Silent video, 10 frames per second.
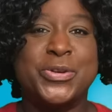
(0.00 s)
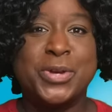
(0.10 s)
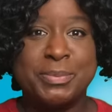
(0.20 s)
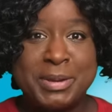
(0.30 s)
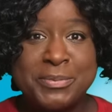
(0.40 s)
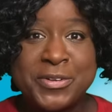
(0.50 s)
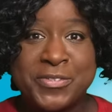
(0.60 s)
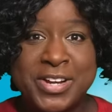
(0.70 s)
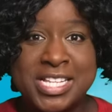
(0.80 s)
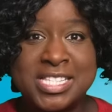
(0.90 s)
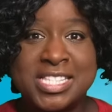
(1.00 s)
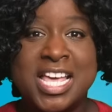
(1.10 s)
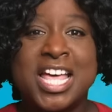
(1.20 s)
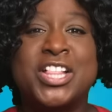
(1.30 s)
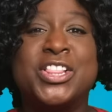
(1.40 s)
Remember, friends,
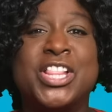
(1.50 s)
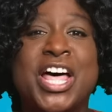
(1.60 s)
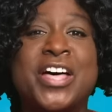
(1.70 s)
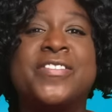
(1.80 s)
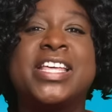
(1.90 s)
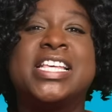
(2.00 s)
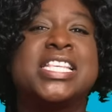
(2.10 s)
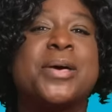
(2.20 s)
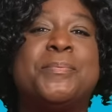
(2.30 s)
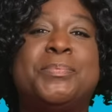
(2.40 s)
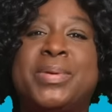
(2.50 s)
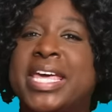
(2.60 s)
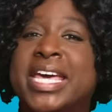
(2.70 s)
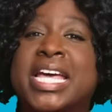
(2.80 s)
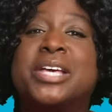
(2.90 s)
love is a
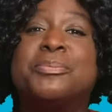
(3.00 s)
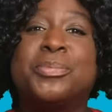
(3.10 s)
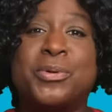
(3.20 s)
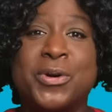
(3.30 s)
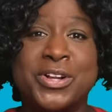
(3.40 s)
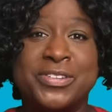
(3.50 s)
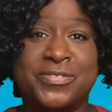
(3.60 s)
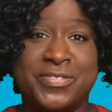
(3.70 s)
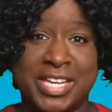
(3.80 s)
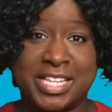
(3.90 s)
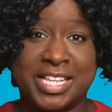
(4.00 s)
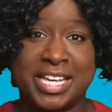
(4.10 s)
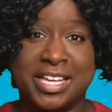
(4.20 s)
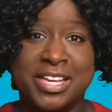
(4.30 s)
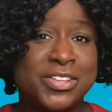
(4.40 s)
big and important feeling,
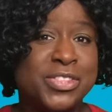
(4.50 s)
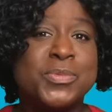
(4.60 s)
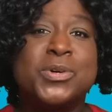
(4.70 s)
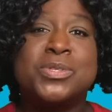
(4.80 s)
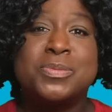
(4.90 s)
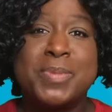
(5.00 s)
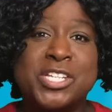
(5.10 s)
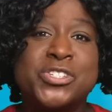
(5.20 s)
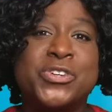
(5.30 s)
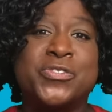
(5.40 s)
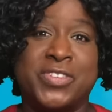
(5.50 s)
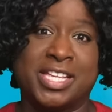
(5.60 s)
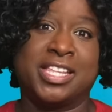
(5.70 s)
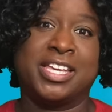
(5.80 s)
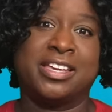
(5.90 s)
the most special
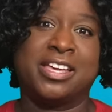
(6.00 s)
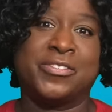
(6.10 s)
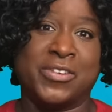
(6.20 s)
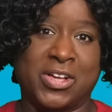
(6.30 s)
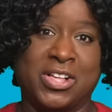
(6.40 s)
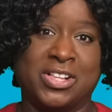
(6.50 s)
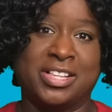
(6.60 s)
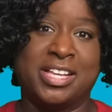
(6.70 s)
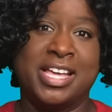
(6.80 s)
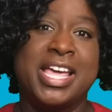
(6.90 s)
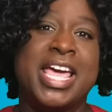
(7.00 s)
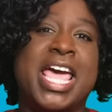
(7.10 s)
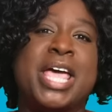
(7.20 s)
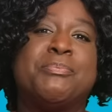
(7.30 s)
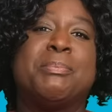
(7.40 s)
feeling of all.
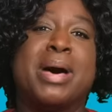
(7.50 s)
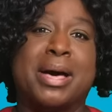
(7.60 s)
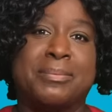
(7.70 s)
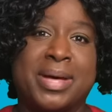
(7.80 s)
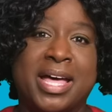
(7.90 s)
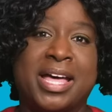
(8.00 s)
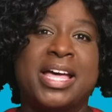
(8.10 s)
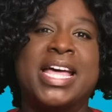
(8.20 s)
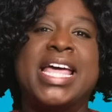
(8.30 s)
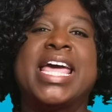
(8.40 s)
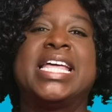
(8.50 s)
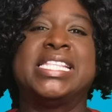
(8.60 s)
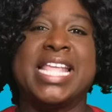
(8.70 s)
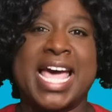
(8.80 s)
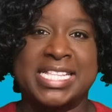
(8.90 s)
And Mama and
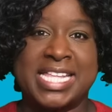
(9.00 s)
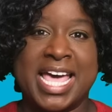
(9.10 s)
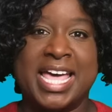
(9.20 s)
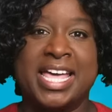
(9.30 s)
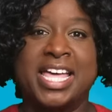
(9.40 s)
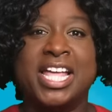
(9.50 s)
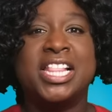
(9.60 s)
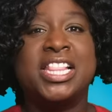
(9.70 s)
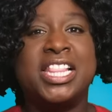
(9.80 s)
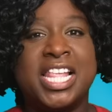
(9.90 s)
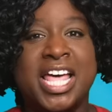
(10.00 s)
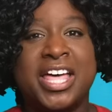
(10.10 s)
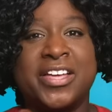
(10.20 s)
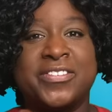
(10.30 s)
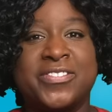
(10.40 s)
Dada
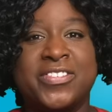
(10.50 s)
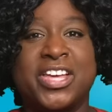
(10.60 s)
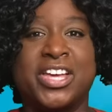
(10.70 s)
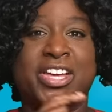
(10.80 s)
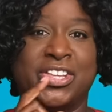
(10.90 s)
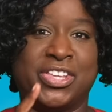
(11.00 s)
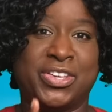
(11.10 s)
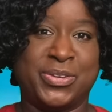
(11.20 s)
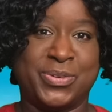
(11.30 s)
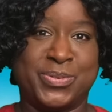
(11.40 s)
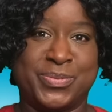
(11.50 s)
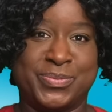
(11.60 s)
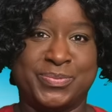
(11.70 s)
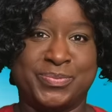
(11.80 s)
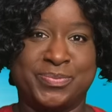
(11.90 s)
love you.
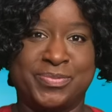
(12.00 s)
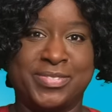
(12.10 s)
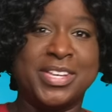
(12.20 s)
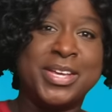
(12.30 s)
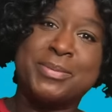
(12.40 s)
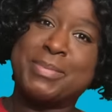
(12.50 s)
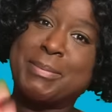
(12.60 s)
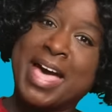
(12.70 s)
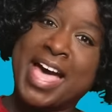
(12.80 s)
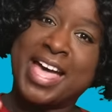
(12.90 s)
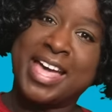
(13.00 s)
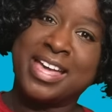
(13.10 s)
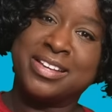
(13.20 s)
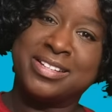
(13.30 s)
Bye bye.